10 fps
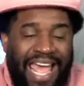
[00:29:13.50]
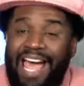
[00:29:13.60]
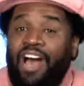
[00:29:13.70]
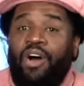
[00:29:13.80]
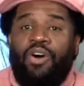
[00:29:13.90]

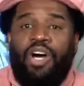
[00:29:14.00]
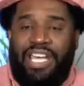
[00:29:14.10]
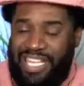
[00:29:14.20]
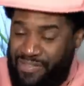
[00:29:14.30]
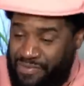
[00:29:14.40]
Now,
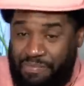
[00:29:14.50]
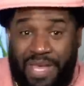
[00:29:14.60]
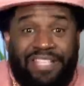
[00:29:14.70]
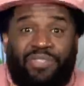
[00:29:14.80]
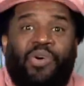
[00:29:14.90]
if
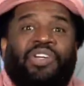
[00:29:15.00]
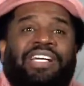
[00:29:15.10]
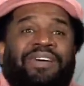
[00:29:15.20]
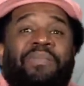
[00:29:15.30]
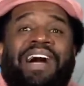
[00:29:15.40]
a bitch
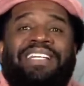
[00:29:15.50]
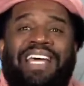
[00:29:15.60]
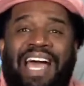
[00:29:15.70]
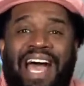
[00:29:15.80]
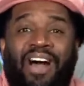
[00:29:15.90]
want to come
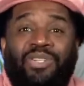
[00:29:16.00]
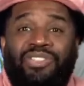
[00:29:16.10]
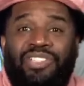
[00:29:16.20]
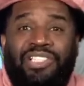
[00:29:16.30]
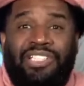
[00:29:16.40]
out the
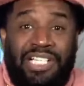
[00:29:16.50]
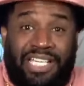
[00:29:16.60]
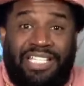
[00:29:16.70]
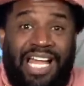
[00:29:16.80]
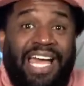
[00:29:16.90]
house
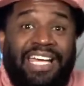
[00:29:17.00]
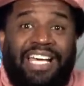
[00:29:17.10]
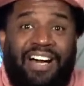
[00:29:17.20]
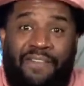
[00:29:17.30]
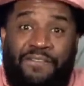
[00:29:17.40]
looking
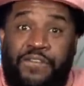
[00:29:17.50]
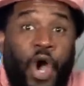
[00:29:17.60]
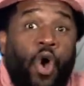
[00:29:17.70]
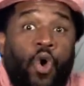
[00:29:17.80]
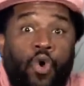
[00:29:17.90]
like a
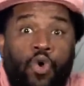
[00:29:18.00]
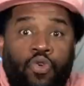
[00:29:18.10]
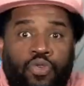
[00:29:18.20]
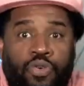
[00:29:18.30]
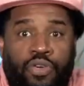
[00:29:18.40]

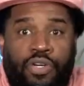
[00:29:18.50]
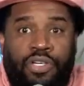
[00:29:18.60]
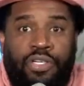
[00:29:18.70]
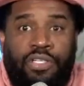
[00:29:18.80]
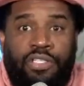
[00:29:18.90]
fool,
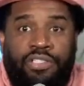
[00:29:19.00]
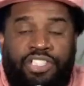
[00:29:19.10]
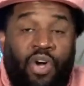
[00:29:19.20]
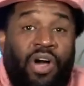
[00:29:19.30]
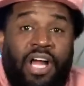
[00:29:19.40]

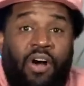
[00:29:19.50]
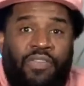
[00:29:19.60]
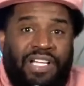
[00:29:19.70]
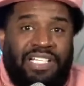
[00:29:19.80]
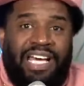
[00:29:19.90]
showing
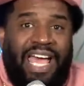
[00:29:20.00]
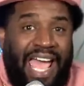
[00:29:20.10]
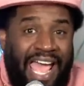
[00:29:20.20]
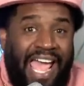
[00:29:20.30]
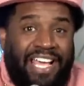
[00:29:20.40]
off her little
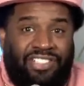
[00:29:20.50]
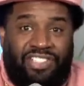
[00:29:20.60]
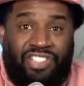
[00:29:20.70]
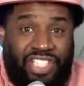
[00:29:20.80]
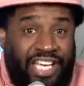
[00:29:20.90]

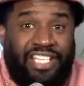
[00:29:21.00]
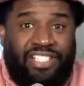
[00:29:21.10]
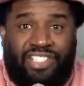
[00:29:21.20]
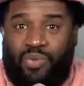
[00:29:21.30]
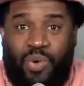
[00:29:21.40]
ass and
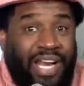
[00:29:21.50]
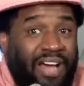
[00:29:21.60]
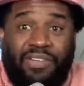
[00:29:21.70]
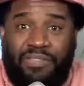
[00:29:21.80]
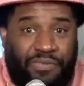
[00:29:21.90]
titties, and
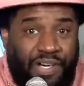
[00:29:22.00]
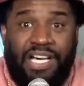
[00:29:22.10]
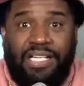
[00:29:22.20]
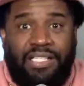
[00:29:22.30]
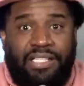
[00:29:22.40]
whatever the
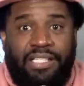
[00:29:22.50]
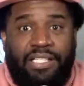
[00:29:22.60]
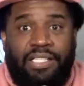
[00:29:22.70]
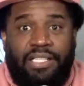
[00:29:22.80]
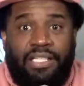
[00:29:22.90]
fuck,
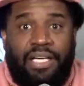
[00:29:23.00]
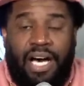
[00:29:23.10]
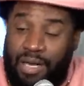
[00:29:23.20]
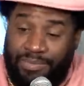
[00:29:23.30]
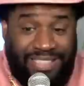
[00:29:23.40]

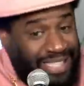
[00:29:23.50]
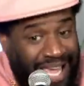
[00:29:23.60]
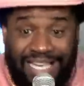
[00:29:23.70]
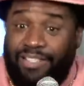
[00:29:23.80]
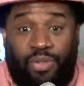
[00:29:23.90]
I'm
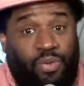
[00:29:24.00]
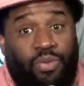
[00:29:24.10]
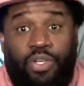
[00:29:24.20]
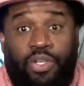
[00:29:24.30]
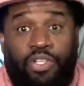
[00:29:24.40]
telling
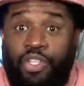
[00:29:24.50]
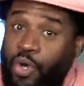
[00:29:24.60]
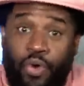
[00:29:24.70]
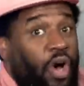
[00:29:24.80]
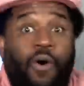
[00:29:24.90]
you,
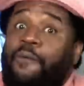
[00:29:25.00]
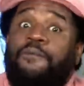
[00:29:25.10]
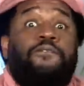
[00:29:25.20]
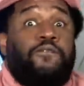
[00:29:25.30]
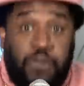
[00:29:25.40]
you
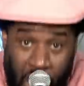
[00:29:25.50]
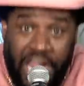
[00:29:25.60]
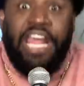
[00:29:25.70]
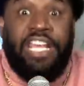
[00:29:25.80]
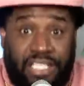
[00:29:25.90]
gonna
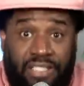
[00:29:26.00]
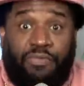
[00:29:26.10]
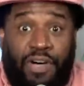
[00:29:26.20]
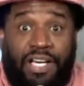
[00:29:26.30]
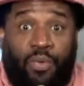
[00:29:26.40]

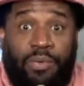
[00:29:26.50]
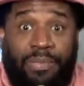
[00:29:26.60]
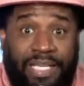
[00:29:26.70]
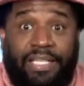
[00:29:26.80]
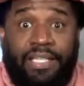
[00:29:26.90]
freeze
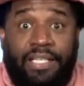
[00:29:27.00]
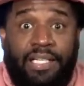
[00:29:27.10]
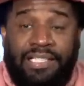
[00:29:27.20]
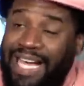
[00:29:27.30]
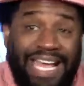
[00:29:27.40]
fucking with me.
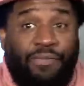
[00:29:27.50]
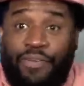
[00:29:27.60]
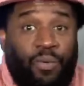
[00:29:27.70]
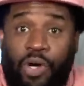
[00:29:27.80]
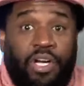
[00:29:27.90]
Cause
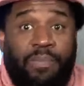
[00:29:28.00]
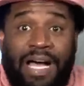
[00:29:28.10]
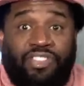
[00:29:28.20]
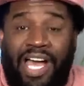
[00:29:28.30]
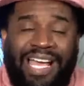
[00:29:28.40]
I ain't finna
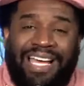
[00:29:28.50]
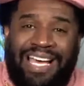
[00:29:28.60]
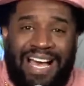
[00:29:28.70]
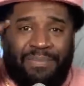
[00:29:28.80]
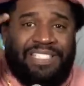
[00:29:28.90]
worry about you. I
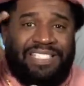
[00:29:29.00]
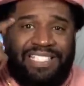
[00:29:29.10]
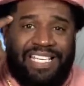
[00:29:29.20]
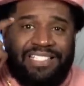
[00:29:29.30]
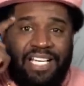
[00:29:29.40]
got
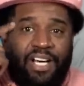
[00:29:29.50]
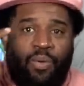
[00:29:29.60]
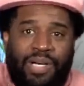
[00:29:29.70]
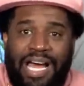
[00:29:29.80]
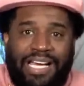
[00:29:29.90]
common sense.
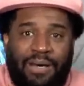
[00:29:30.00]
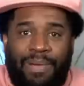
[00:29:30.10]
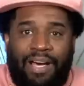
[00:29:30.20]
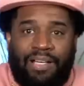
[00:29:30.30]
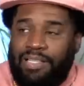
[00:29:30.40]
When I
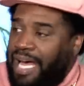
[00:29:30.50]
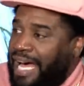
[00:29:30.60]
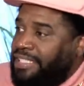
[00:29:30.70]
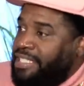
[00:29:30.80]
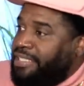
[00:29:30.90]
come out,
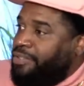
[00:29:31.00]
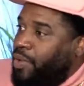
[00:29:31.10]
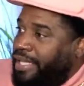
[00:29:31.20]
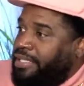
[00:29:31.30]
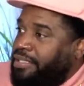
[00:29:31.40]
I look
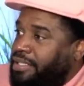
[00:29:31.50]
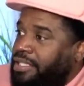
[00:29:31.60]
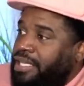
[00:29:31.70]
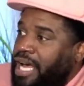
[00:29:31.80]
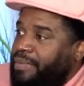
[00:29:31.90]
at the
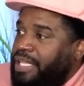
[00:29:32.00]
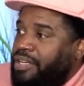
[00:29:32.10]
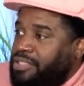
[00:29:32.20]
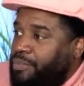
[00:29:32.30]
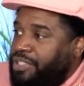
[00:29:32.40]
weather. I
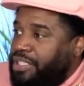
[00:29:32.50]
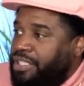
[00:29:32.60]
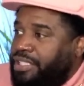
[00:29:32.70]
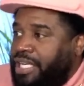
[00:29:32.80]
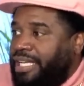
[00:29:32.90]
be like, oh, it's gonna be
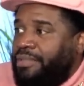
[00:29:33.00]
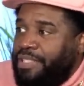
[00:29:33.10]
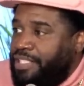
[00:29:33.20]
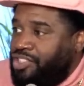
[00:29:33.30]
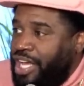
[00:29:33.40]
chilly
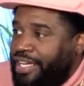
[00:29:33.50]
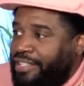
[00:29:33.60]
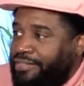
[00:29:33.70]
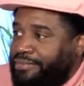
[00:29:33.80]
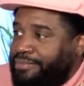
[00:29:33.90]
tonight. Let me get a
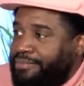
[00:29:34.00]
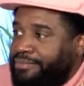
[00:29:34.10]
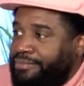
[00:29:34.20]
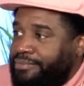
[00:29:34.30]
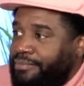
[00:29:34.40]
jacket.
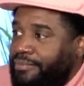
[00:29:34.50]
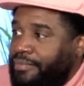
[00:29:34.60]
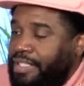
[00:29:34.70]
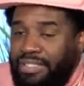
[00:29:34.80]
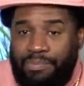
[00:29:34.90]

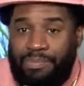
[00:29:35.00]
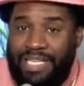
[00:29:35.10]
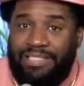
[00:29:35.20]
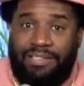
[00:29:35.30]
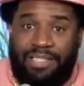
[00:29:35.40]

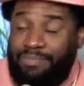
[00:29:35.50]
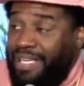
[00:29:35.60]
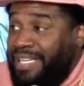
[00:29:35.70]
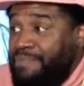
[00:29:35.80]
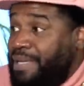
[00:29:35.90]
Little bitch,
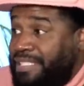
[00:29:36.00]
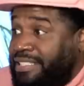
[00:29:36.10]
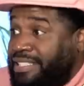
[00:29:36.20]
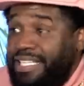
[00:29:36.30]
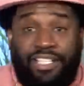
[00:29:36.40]
man, them
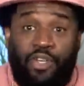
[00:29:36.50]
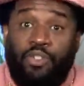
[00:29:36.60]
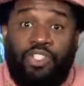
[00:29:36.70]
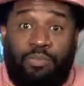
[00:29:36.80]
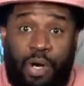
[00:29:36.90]
bitches
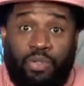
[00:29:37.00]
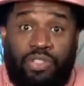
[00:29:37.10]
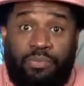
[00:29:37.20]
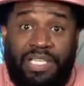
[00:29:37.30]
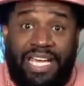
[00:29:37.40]
think you
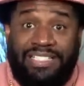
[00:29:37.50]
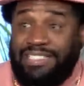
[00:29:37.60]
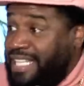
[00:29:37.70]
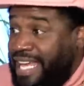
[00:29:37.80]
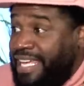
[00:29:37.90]
supposed to be
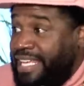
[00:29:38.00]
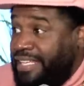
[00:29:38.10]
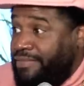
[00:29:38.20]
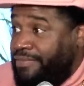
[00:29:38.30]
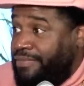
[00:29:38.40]
their
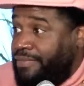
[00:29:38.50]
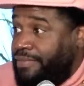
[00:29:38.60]
slave.